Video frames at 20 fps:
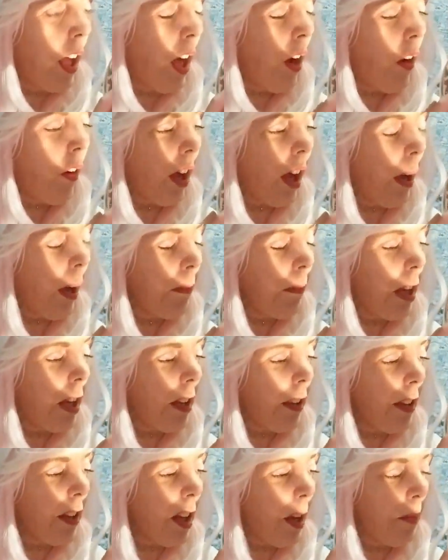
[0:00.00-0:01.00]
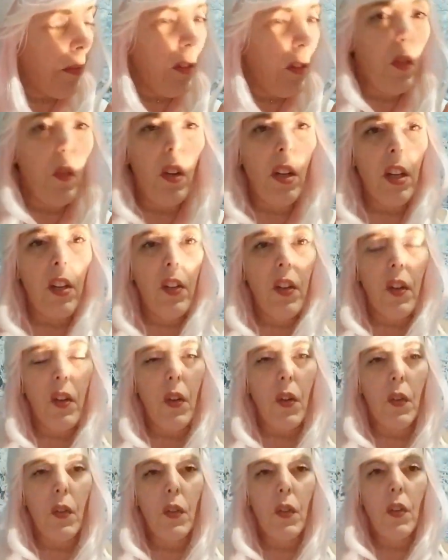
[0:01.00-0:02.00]
Okay, I'm getting the number
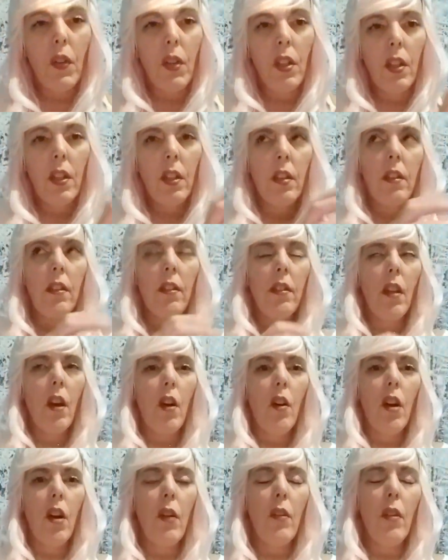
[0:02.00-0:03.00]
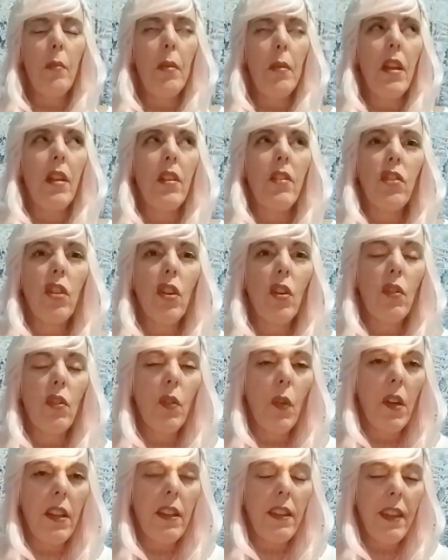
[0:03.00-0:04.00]
22. So it would be June
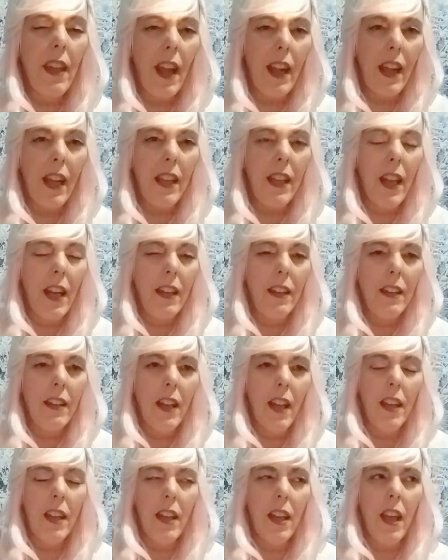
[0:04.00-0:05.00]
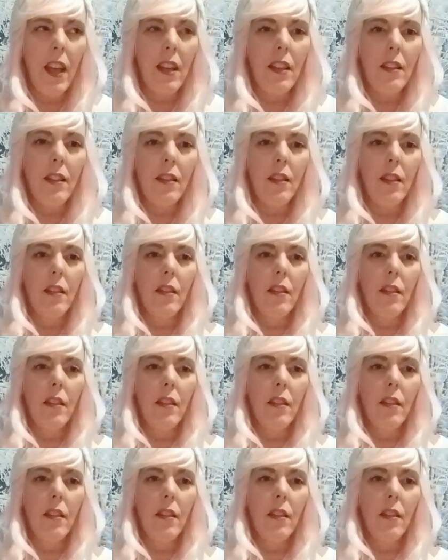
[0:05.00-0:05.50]
22nd, 1998.